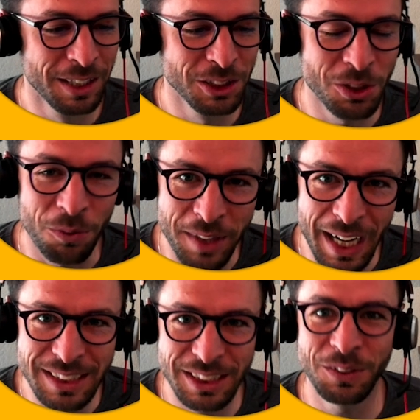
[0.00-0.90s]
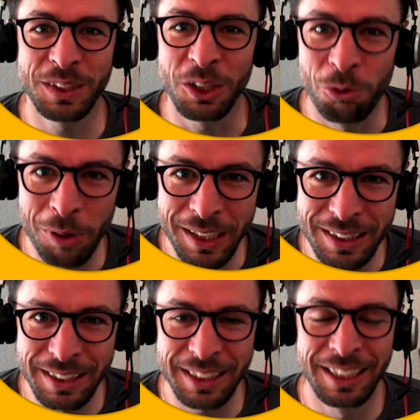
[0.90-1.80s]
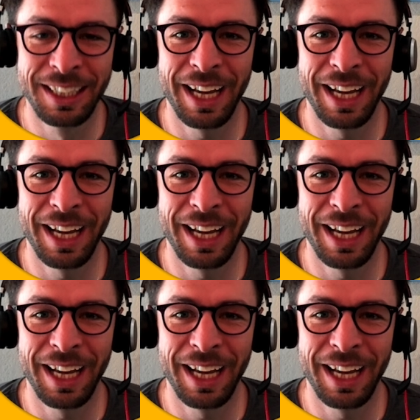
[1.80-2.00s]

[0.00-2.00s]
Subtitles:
So that's how you can quickly